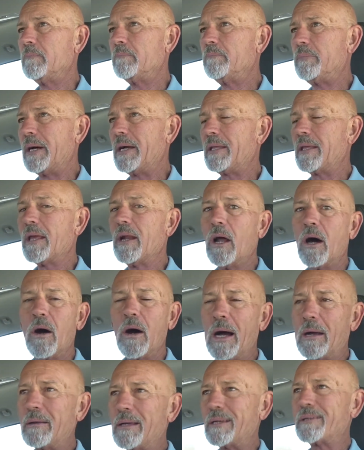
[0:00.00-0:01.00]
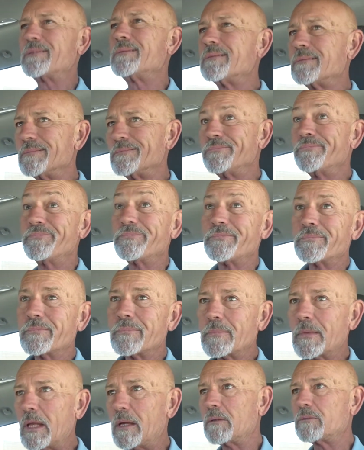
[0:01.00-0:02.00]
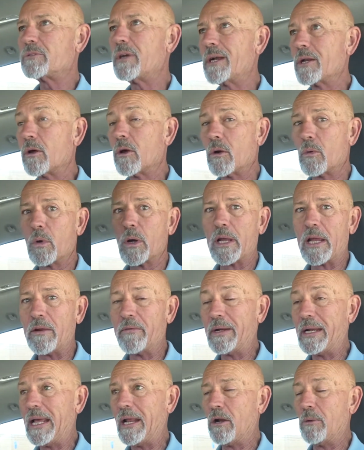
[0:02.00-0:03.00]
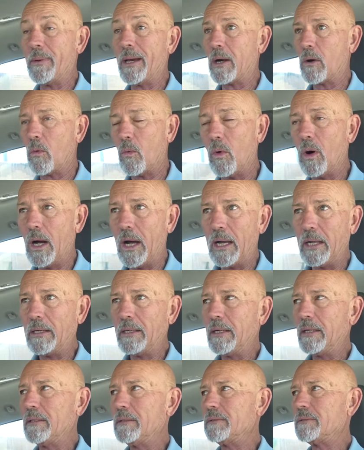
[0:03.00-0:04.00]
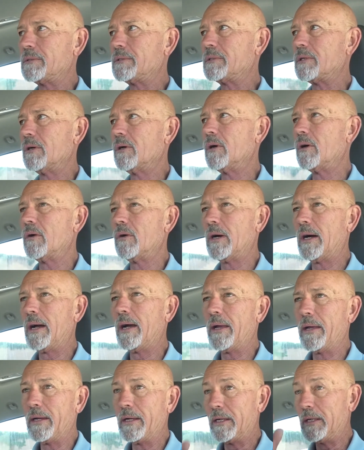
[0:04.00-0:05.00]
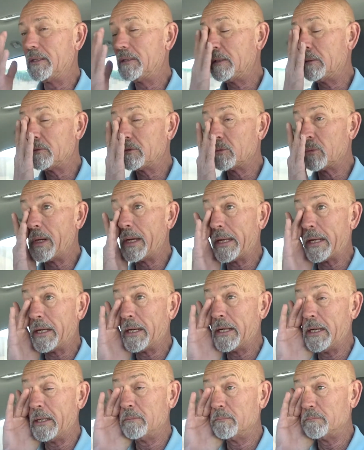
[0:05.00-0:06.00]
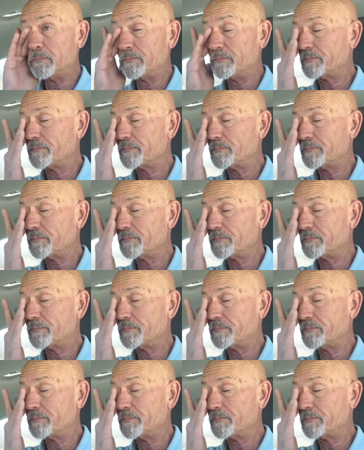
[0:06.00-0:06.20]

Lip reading: But you know, I try to go to work every day no matter what, and so I was waking up